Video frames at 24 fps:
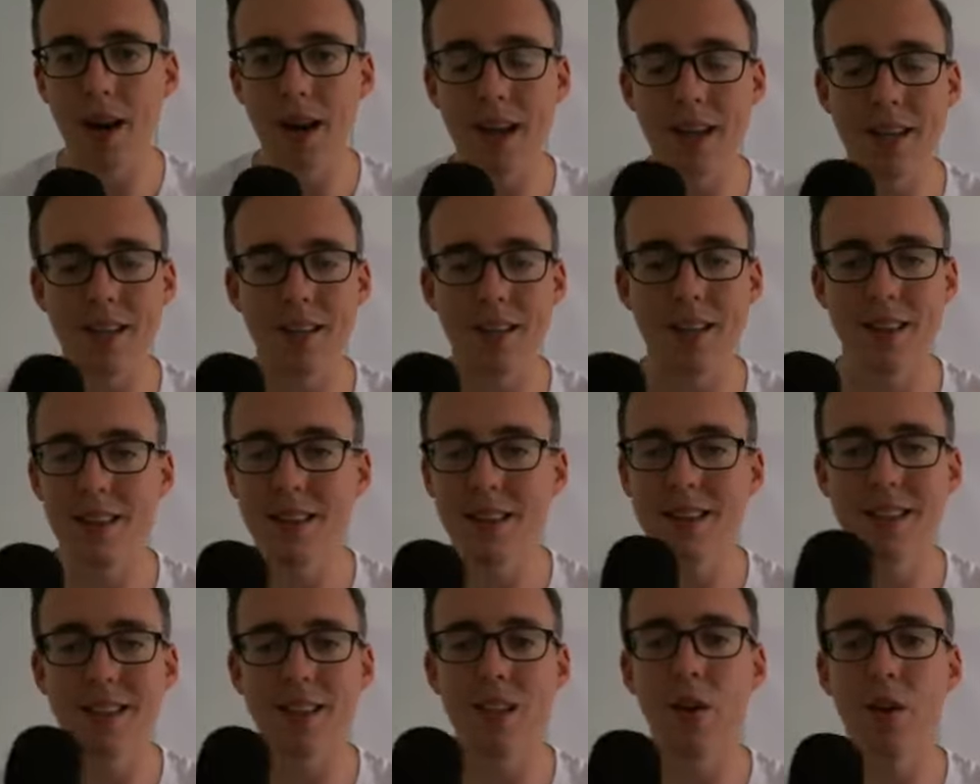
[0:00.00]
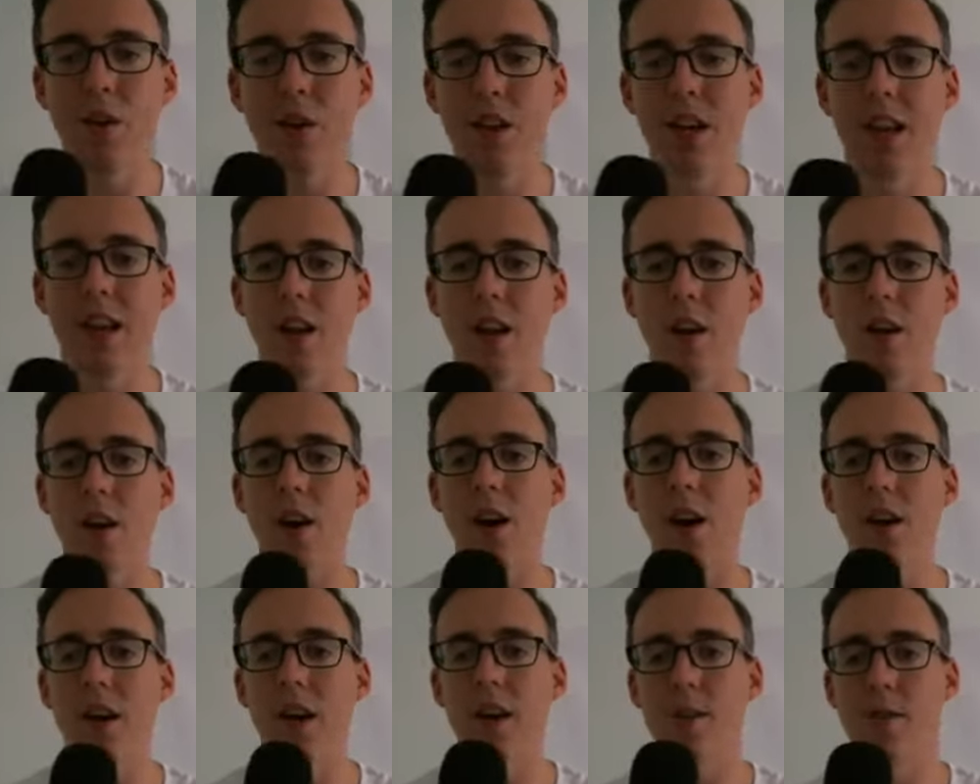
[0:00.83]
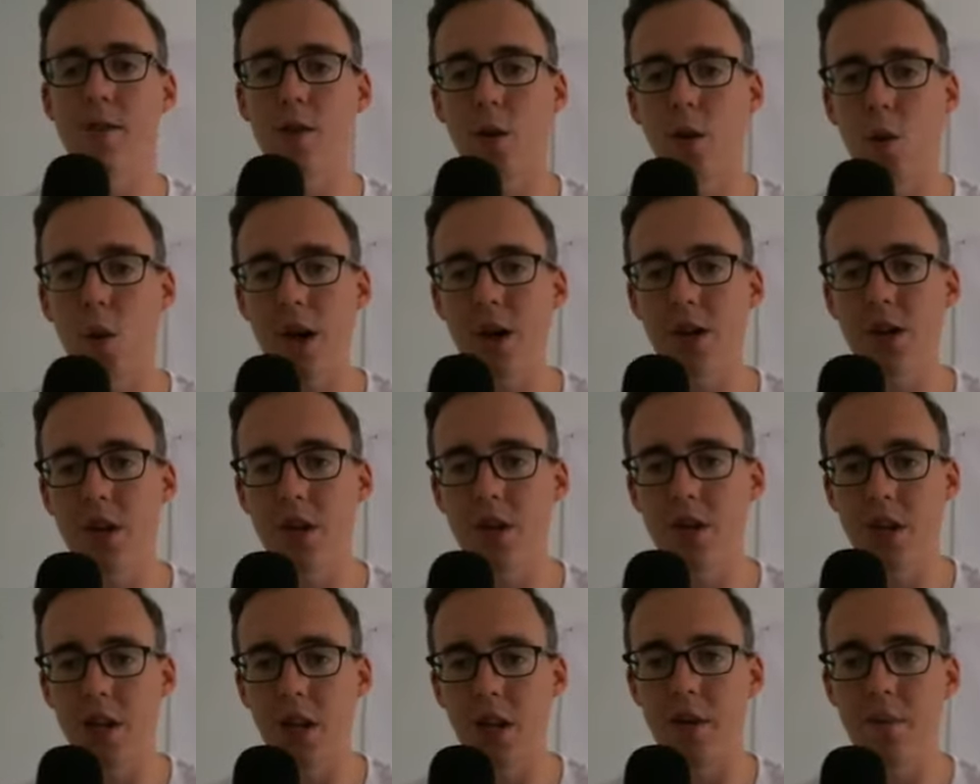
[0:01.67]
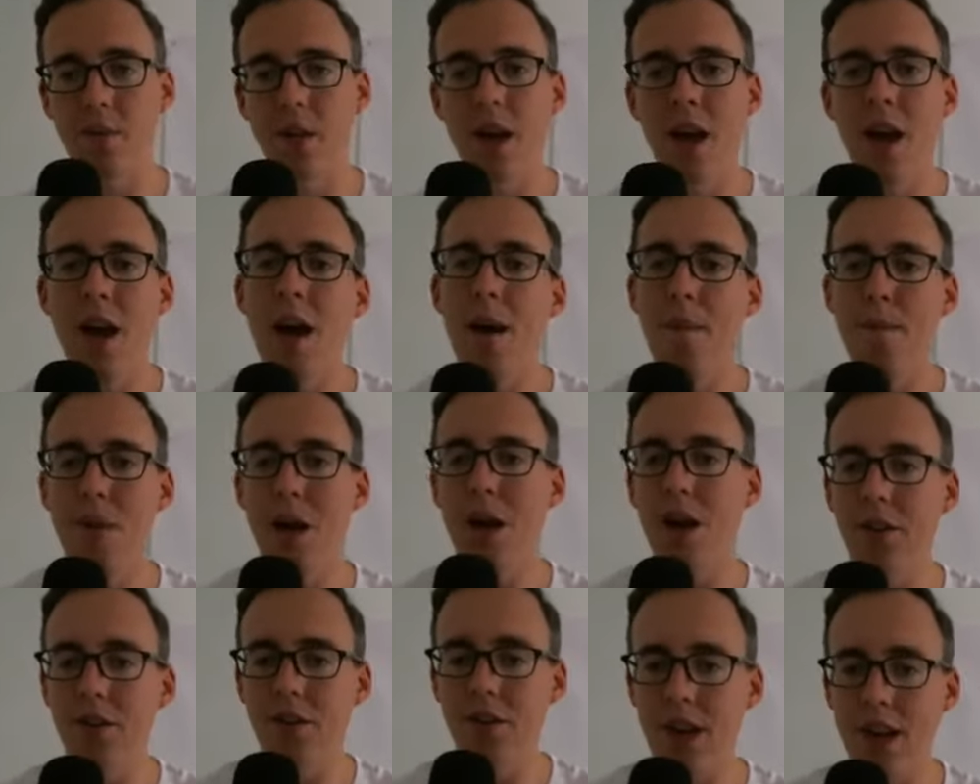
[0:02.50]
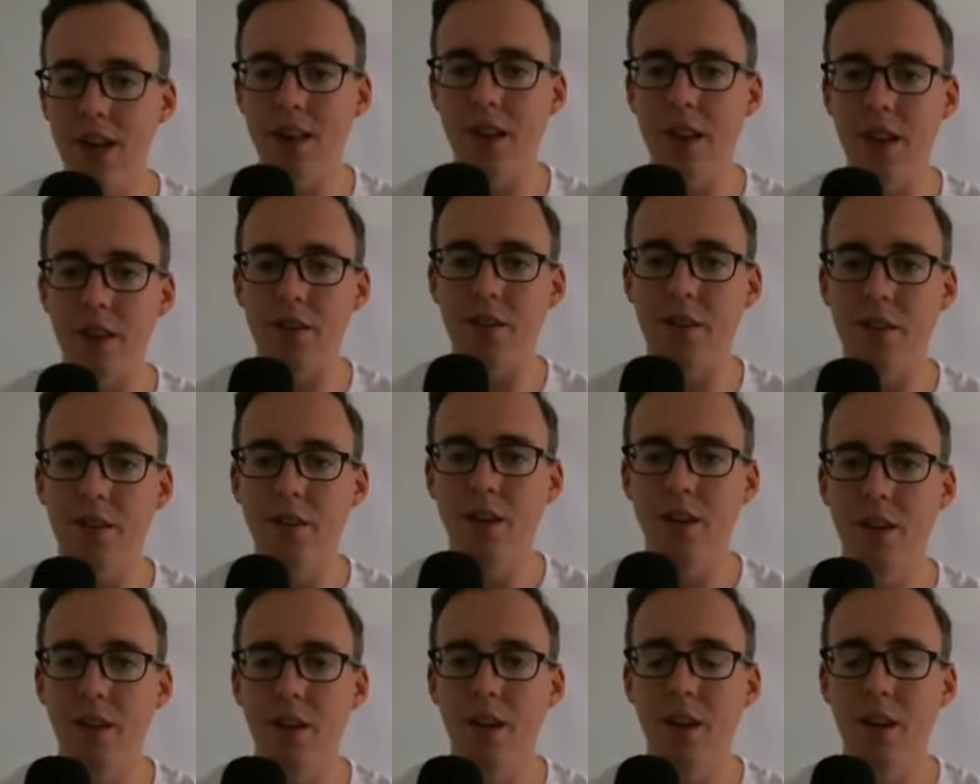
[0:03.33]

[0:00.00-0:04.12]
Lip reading: I still think there are unanswered questions here. But I'll say this.